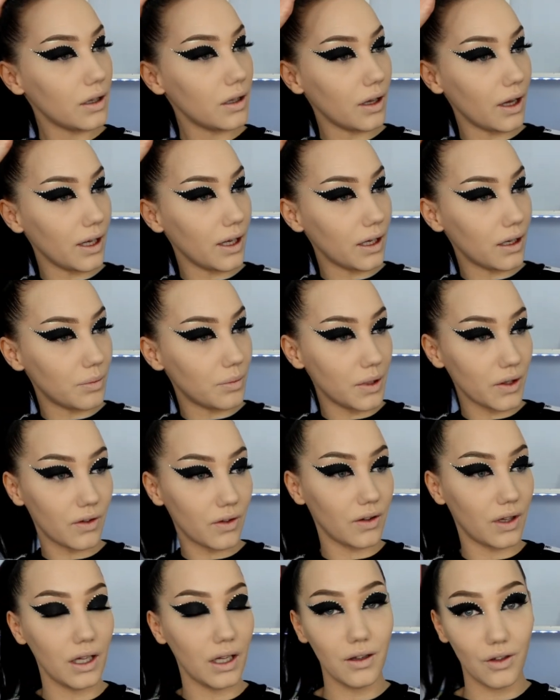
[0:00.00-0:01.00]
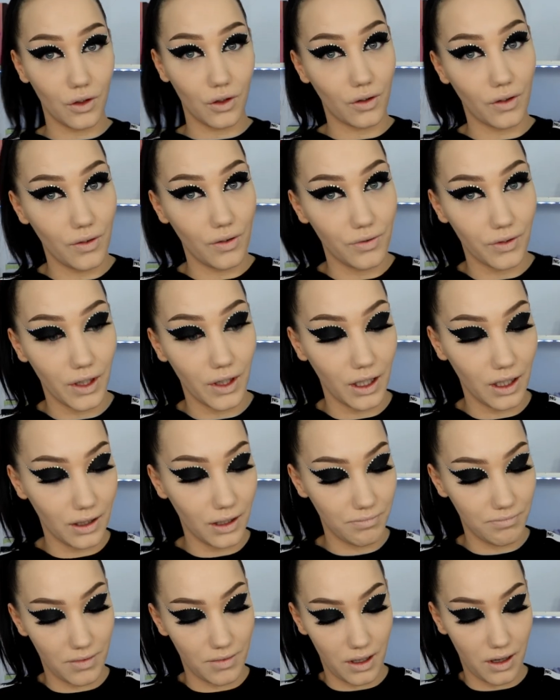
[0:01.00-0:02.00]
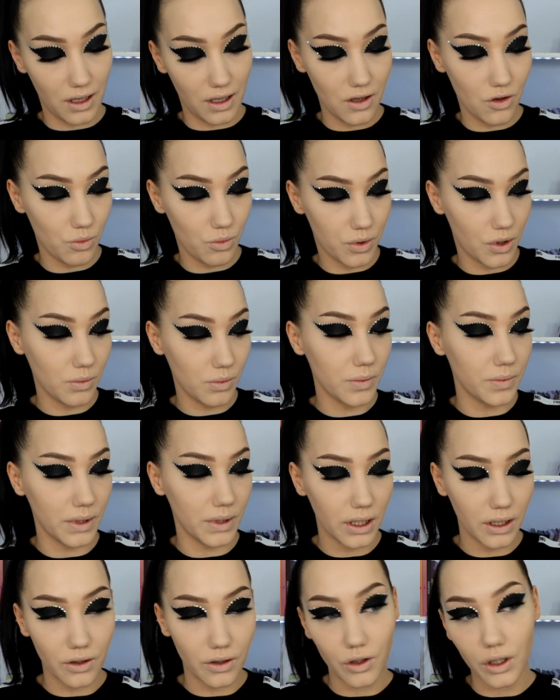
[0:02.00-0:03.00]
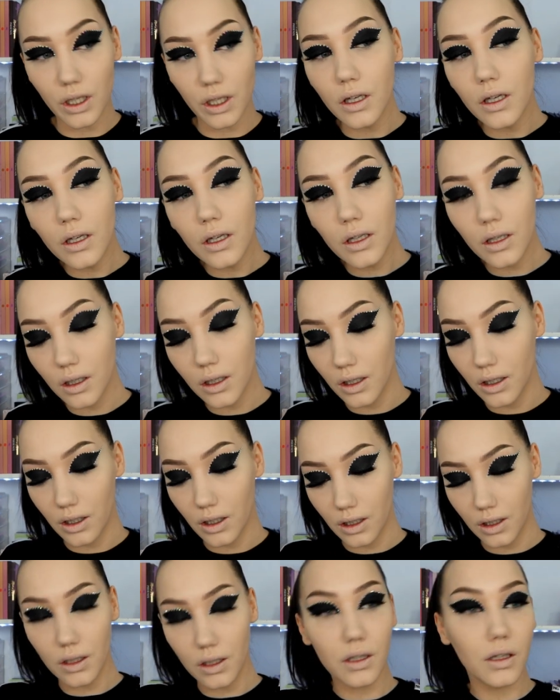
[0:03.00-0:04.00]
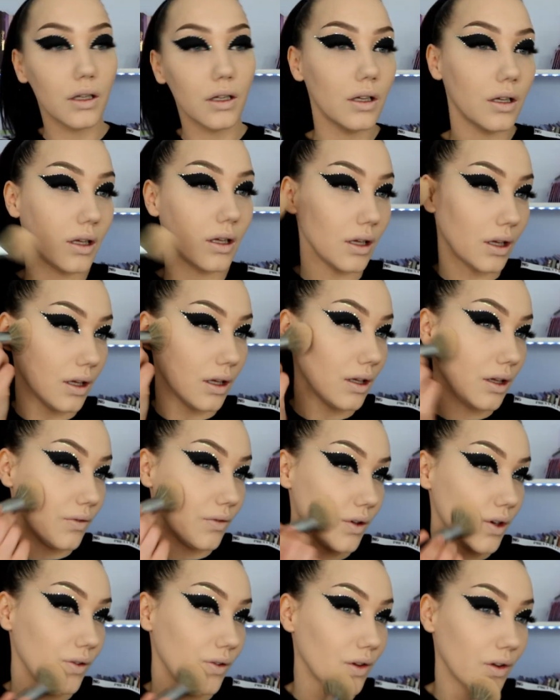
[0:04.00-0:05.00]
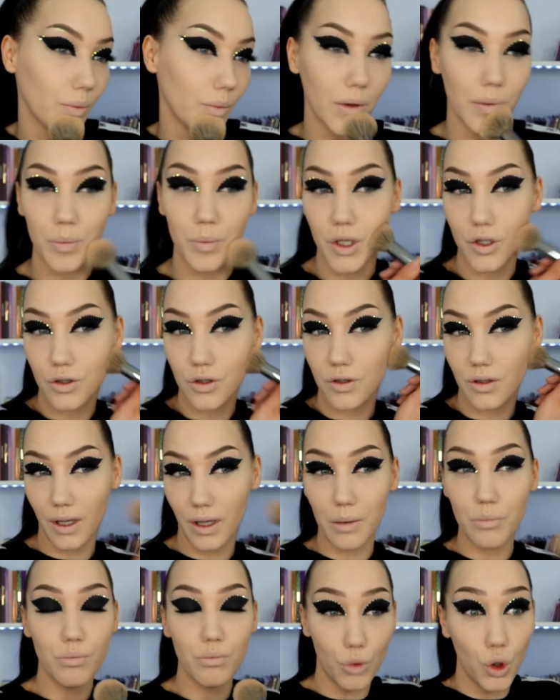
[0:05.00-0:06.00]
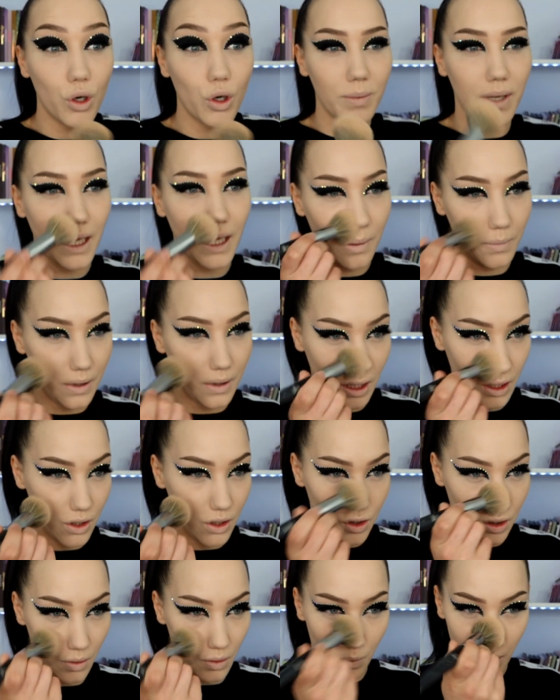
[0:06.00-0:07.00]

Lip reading: like, my skin looks lovely. I think you'll probably agree. Even if it's a bit much, like more makeup than I usually